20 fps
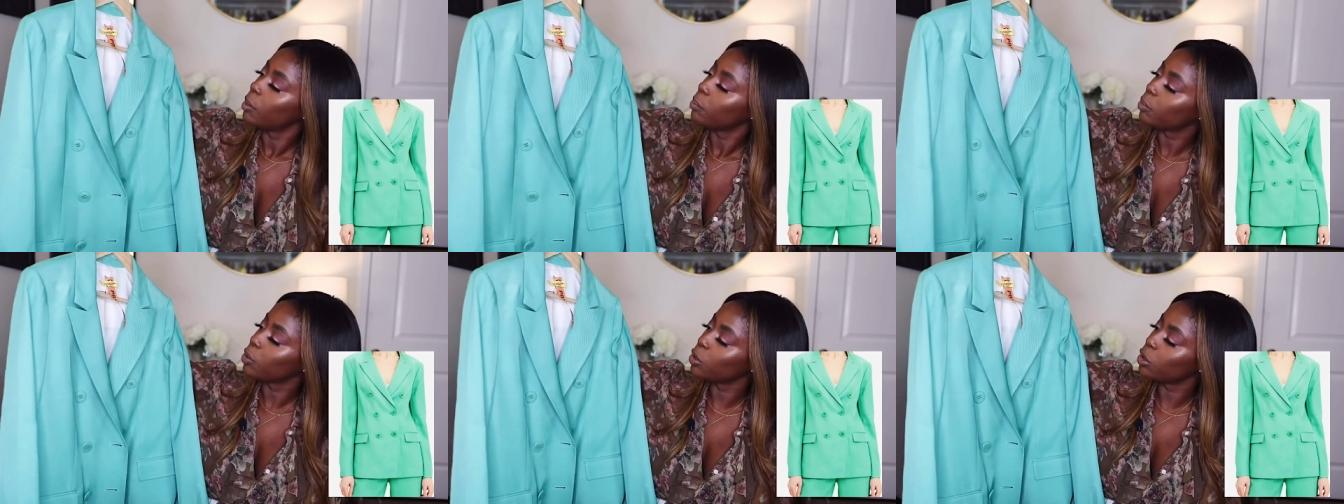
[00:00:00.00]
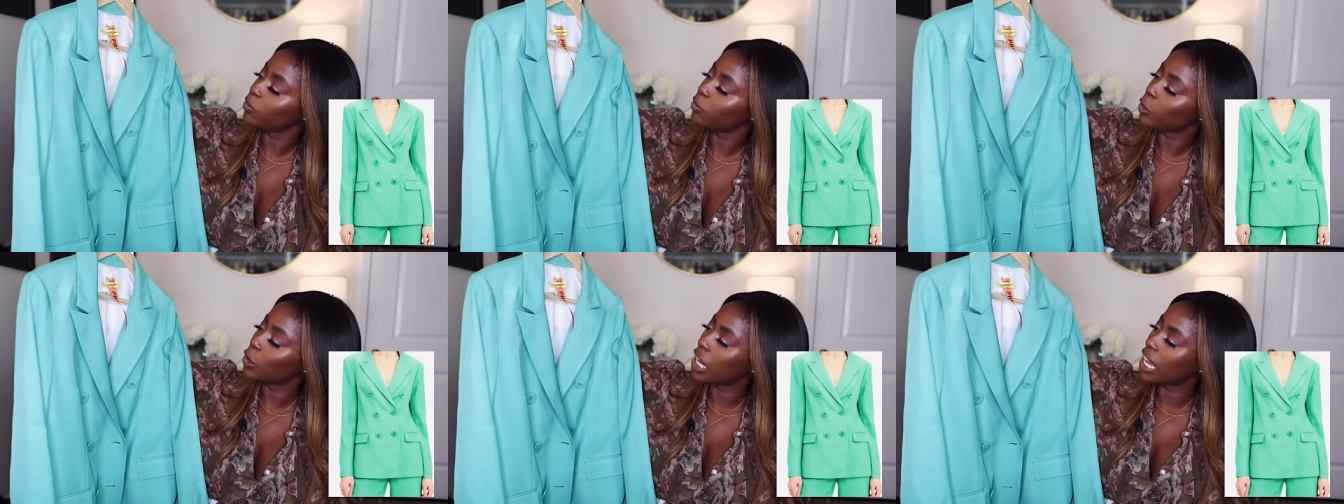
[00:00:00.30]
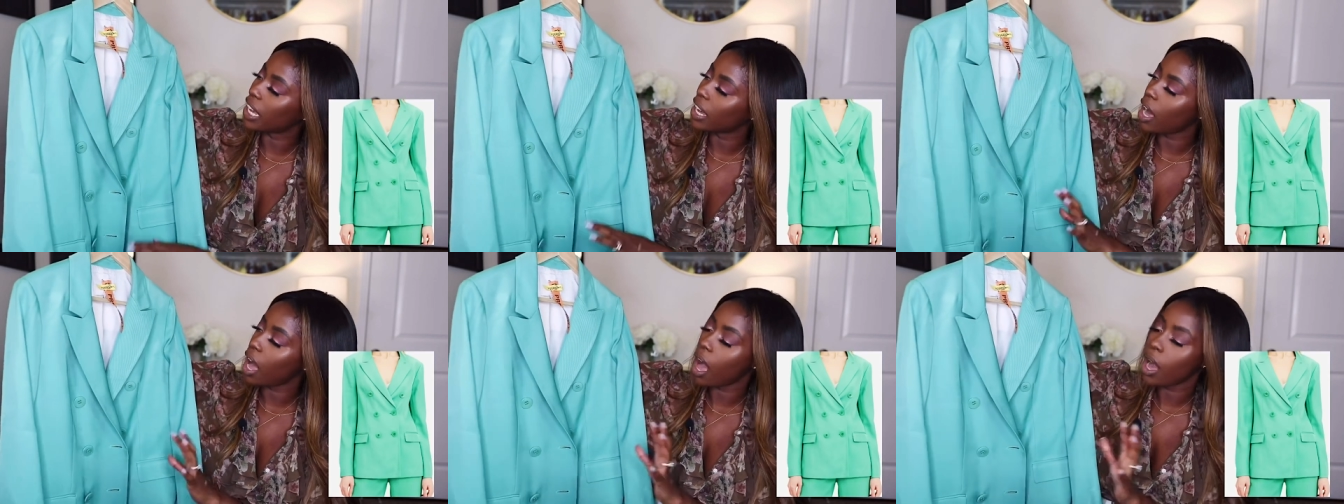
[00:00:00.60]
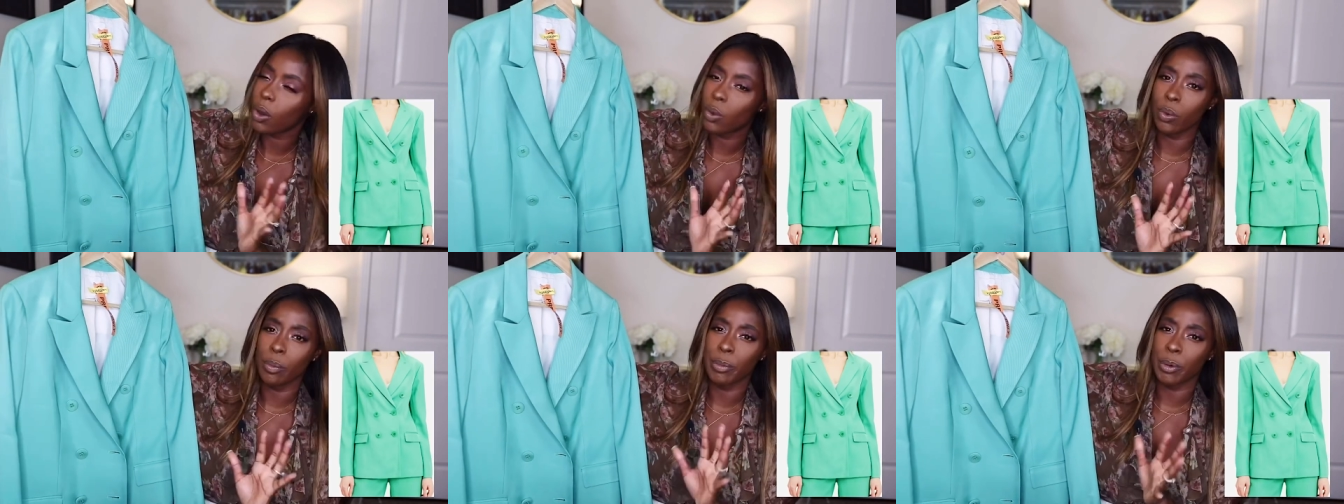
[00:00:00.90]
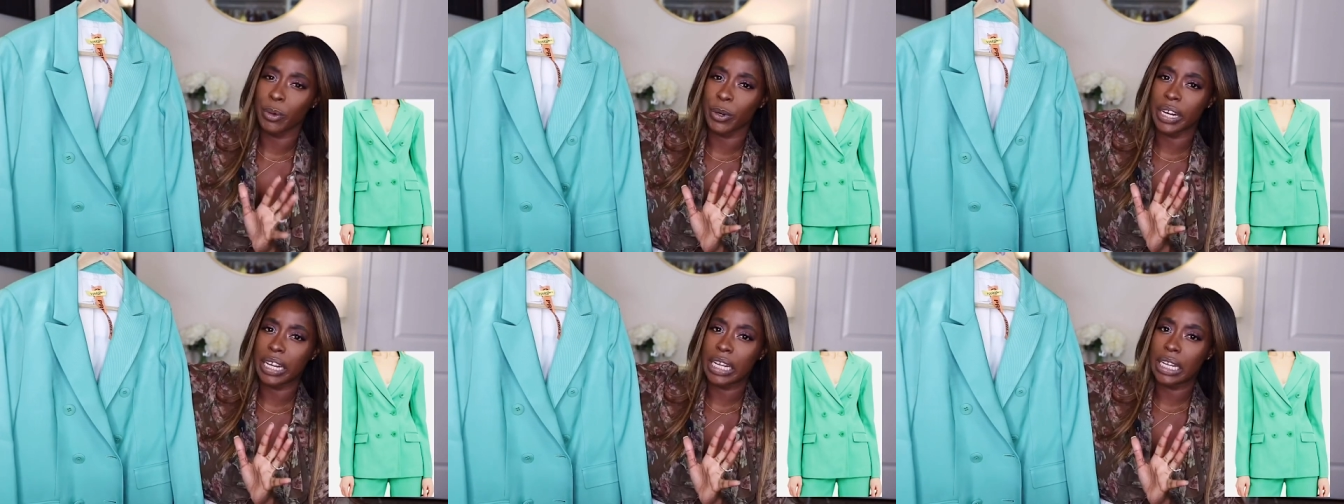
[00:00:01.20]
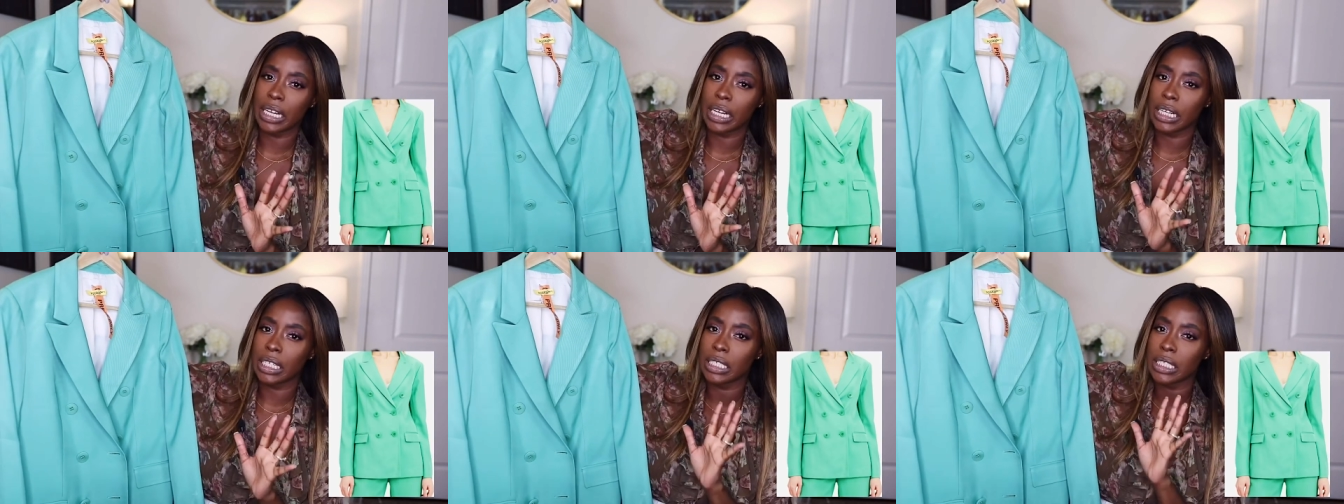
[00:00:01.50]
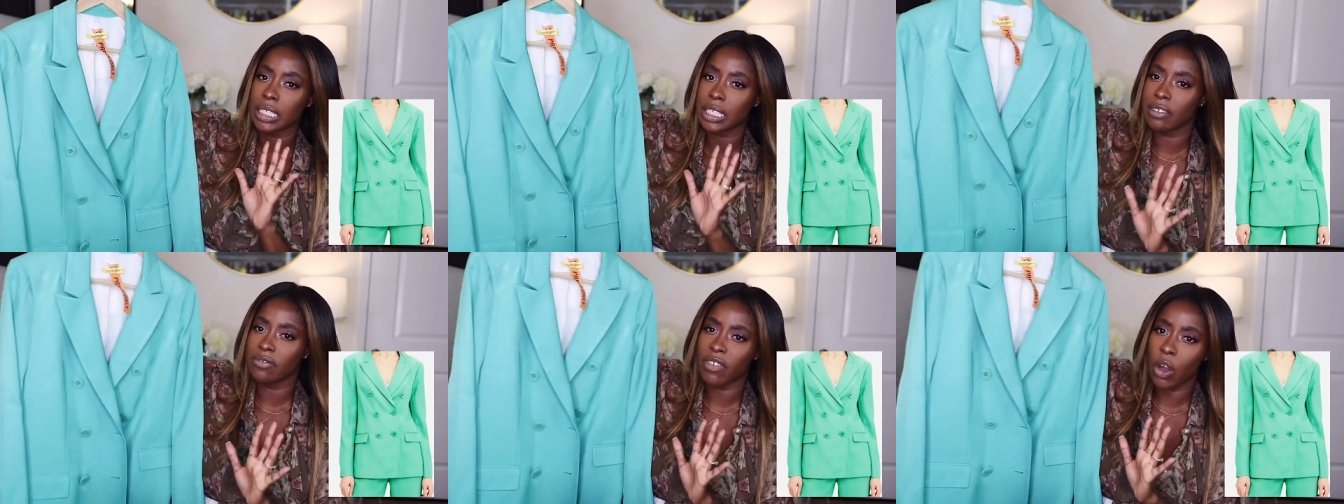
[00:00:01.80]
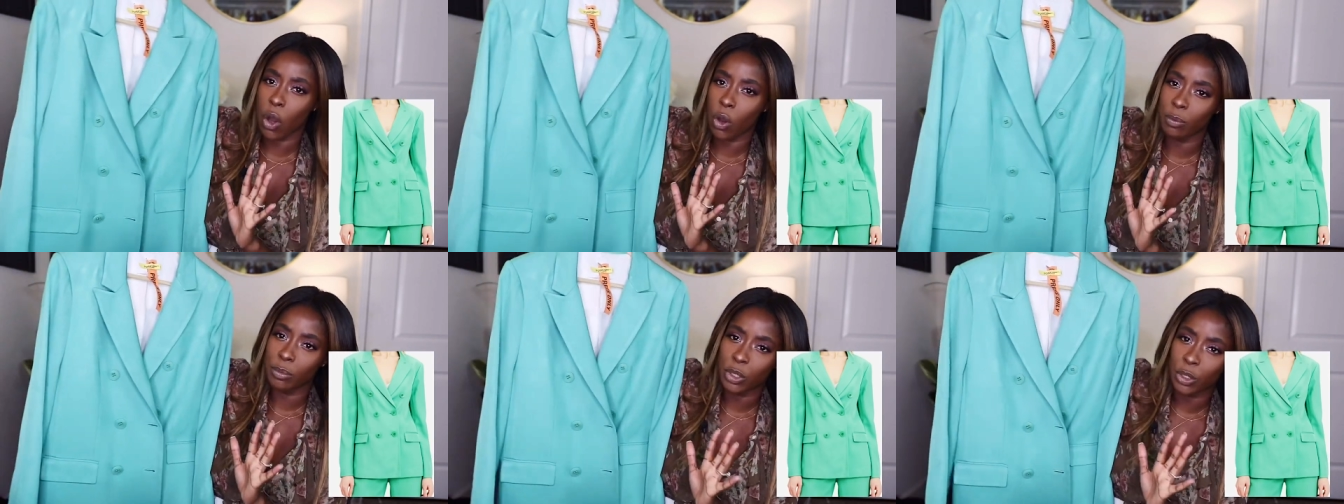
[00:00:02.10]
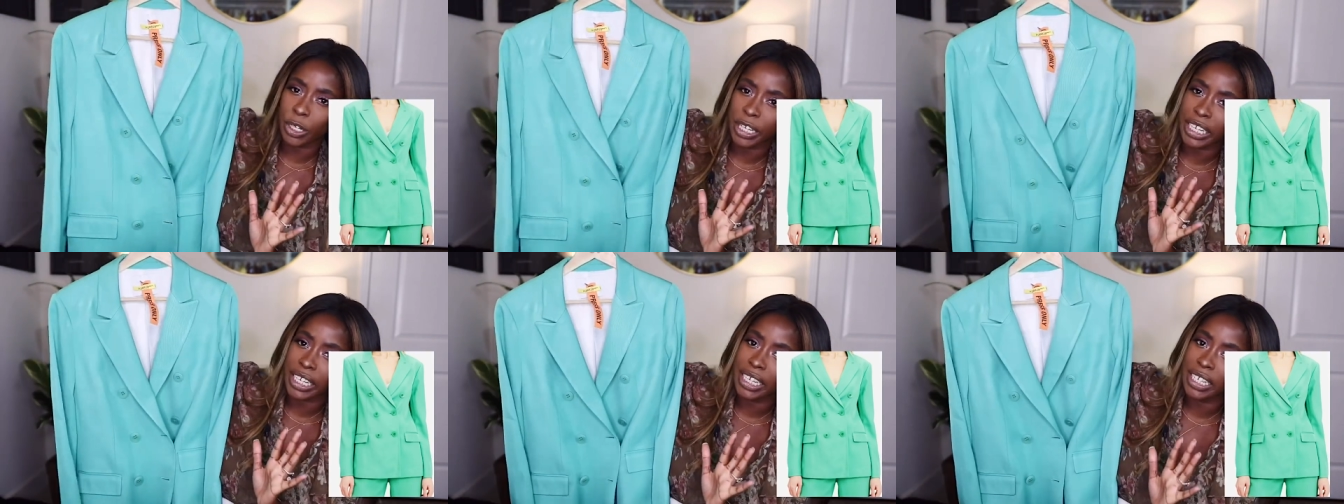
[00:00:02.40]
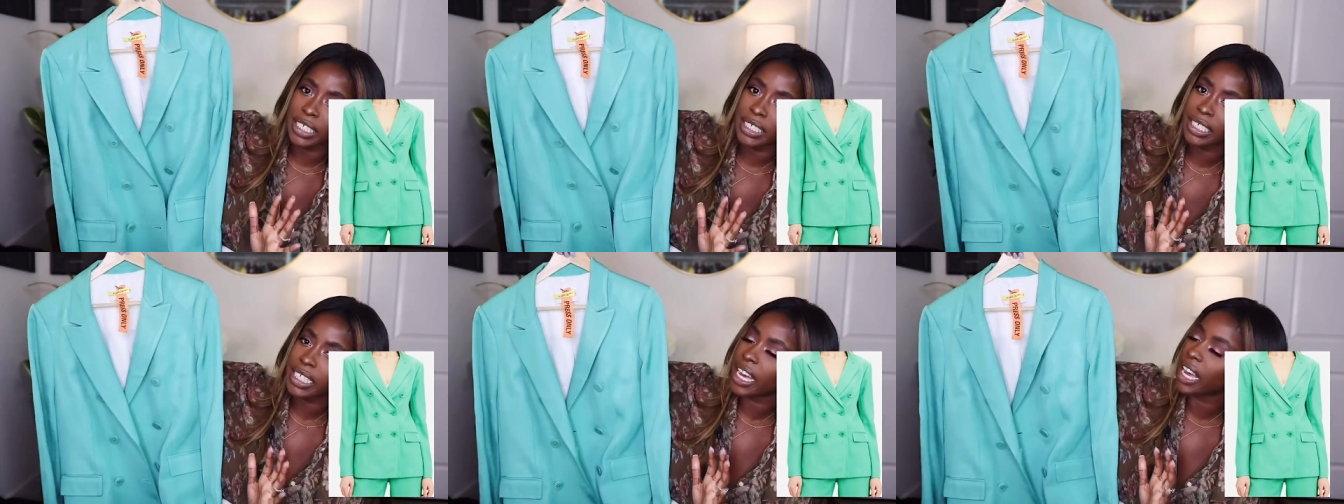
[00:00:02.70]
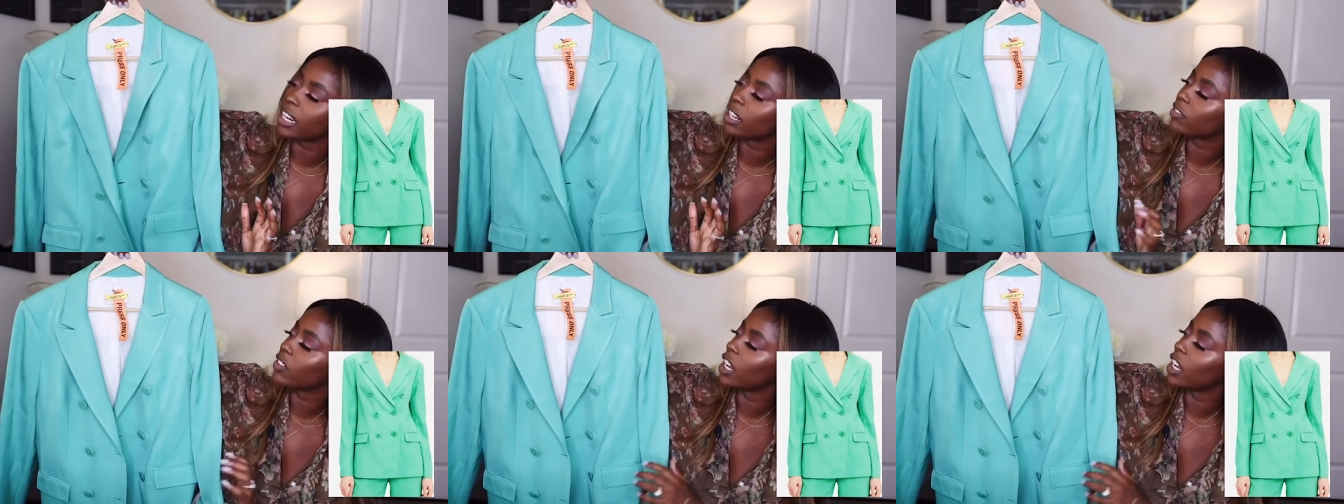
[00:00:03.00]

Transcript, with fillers: Beautiful, like aquamarine, seafoam green kind of